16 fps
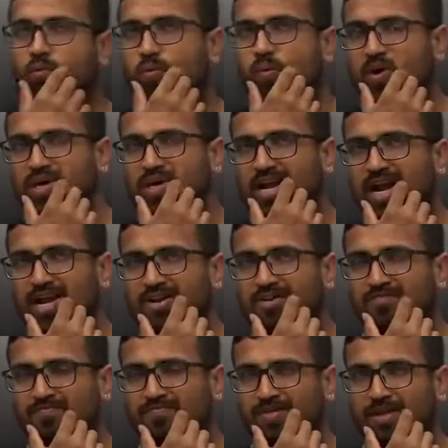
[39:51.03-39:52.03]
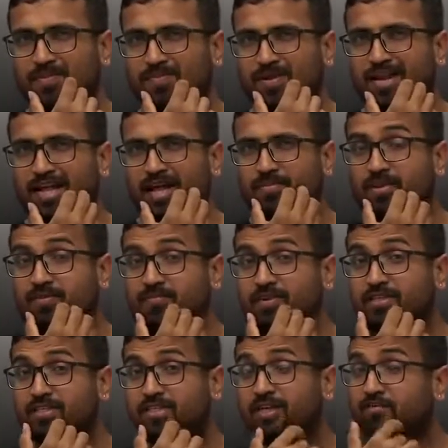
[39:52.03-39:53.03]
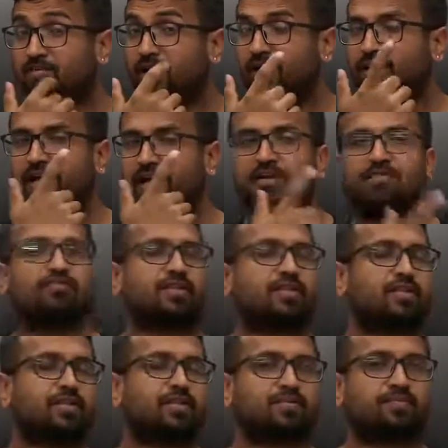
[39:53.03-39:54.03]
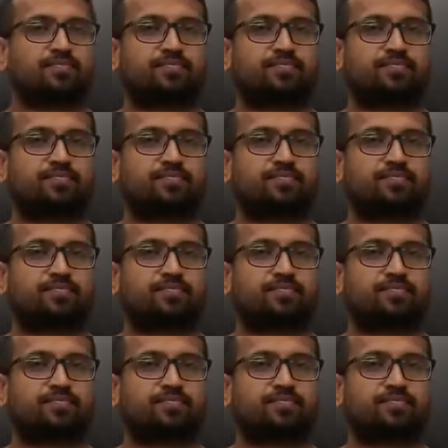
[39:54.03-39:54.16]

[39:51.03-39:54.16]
What kind of people I'm investing my time with?